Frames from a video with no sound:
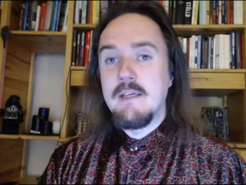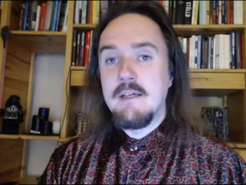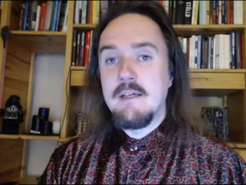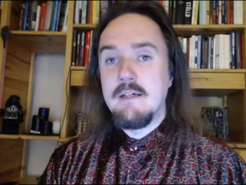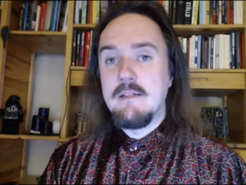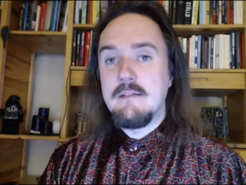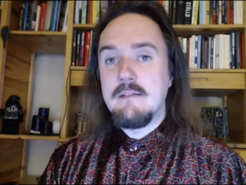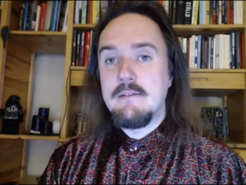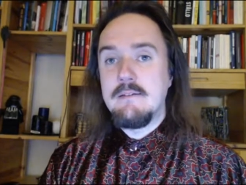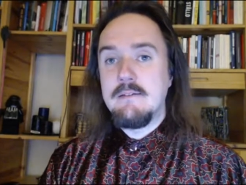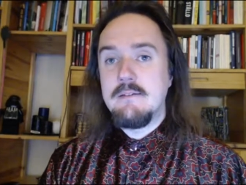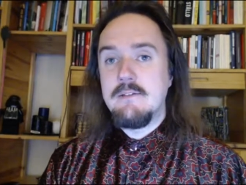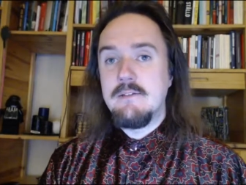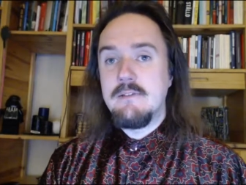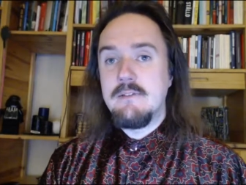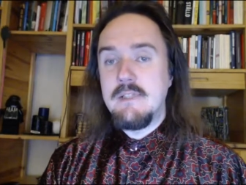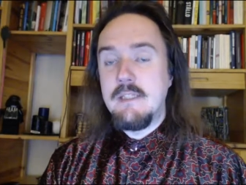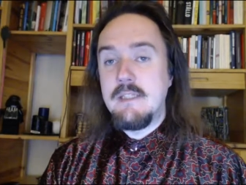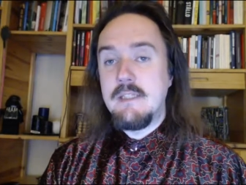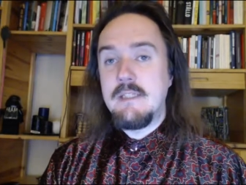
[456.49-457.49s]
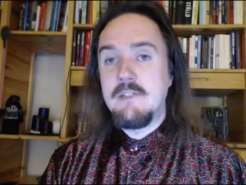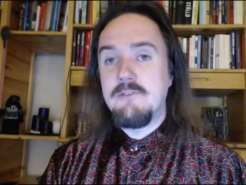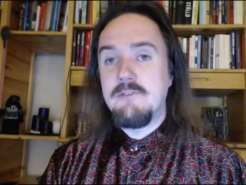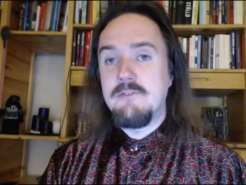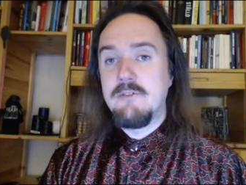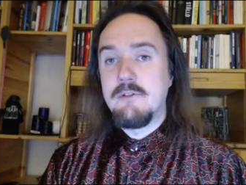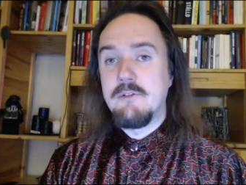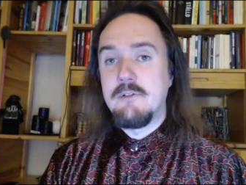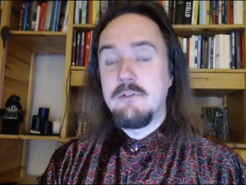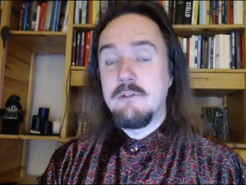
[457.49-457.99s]
and the need
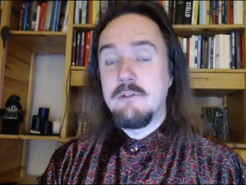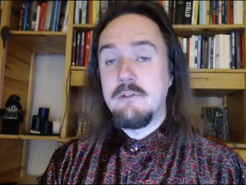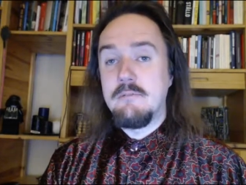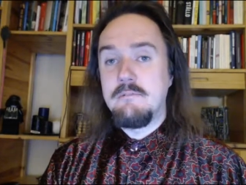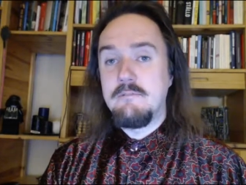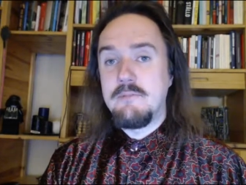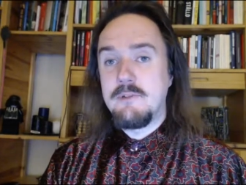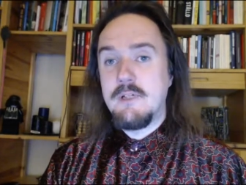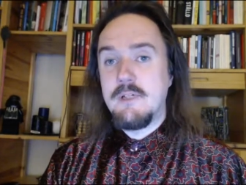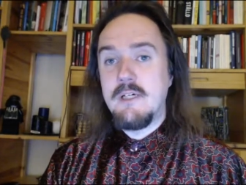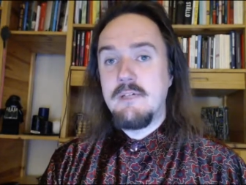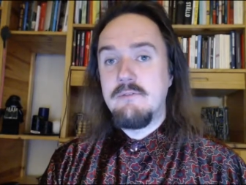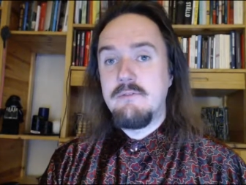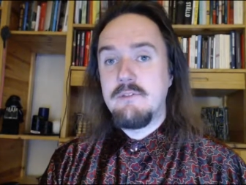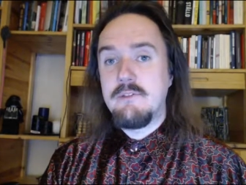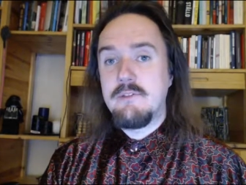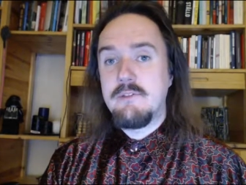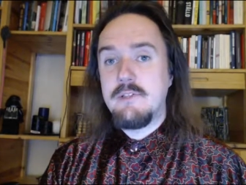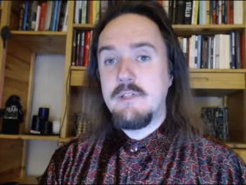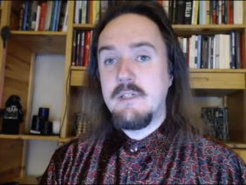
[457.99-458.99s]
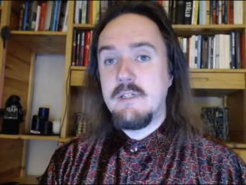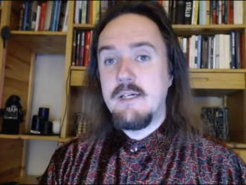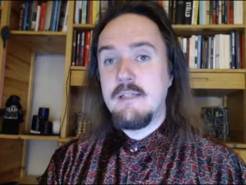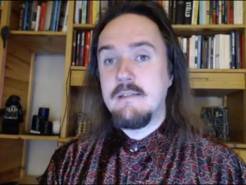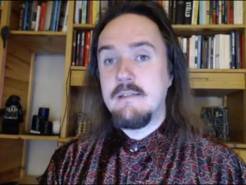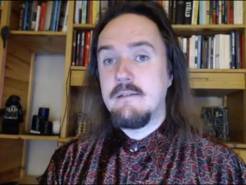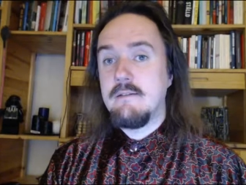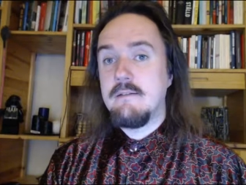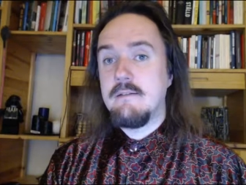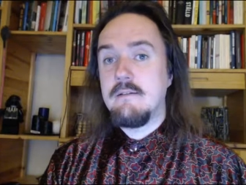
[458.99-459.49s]
for privacy
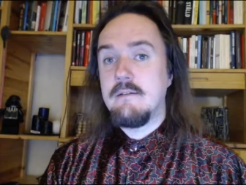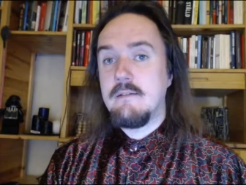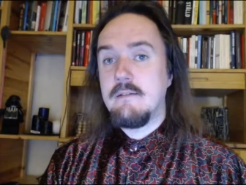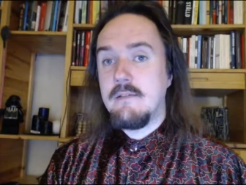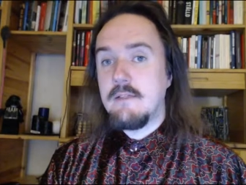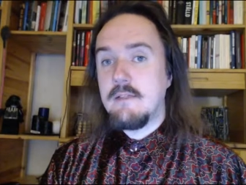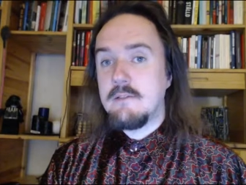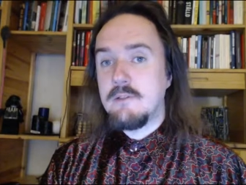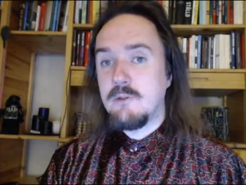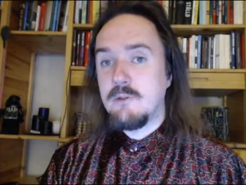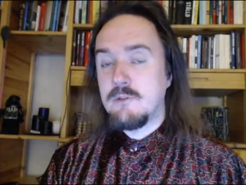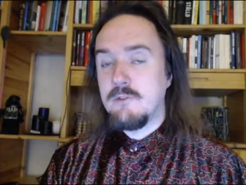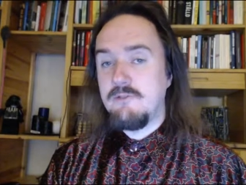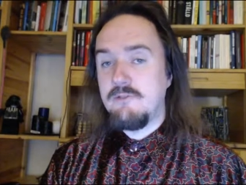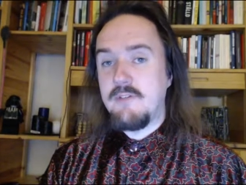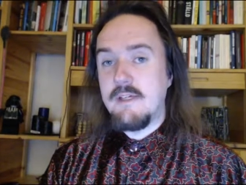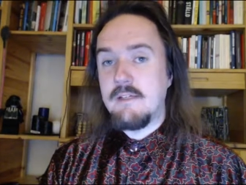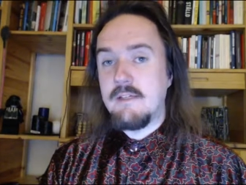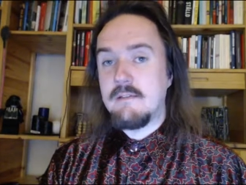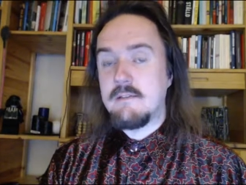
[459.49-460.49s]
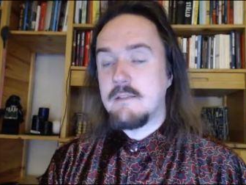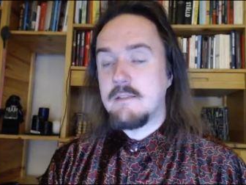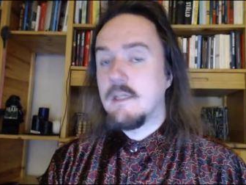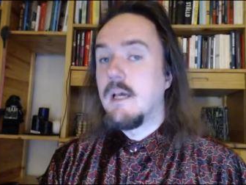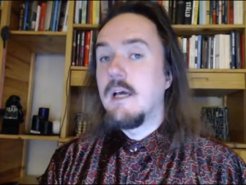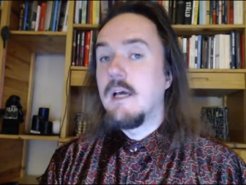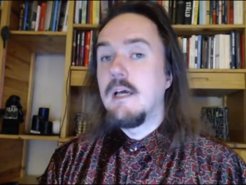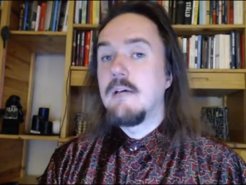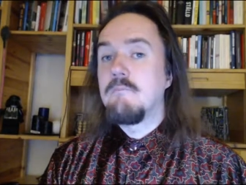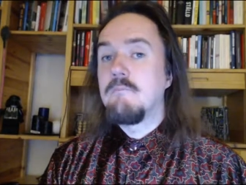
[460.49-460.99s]
and that sort of things,
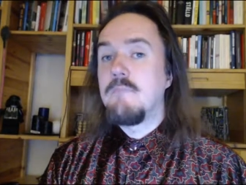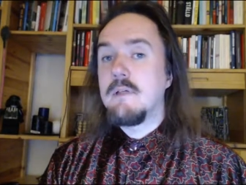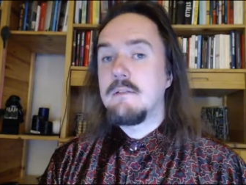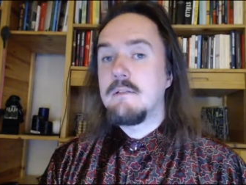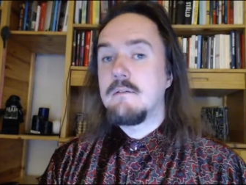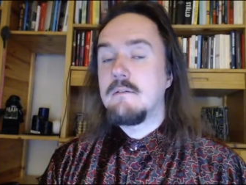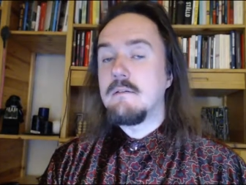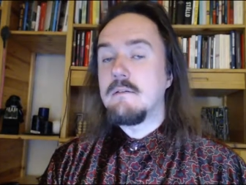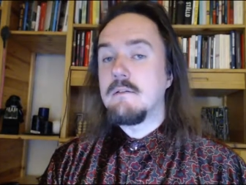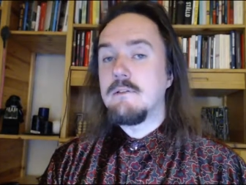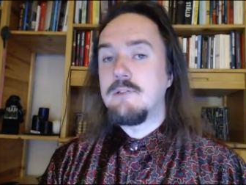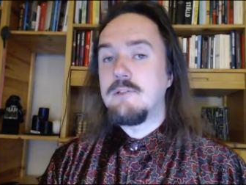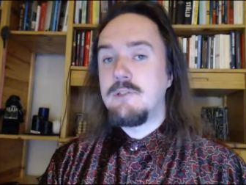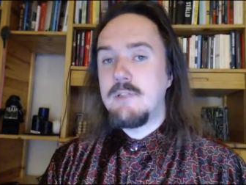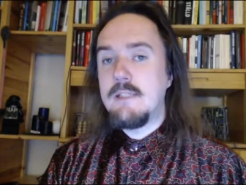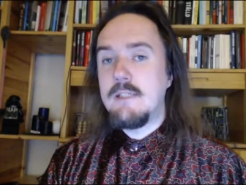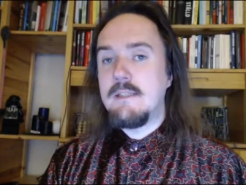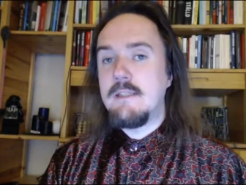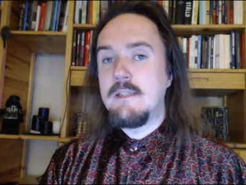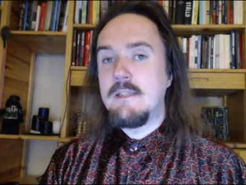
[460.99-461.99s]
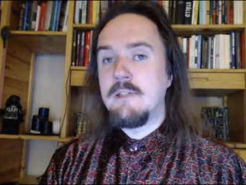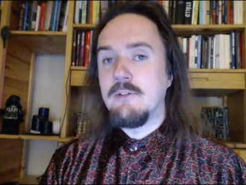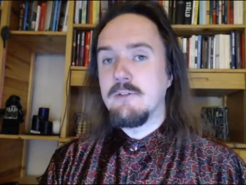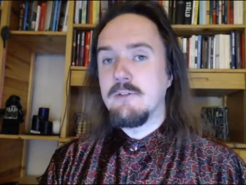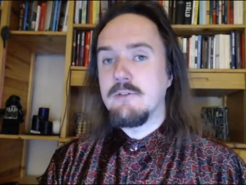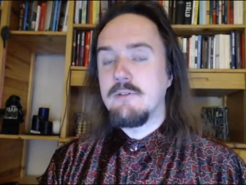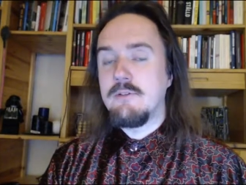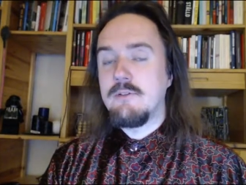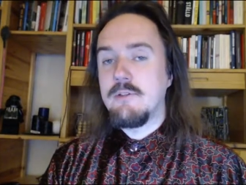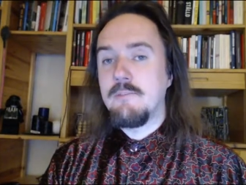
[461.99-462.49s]
but she did
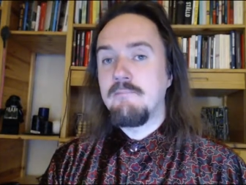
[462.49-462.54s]
not.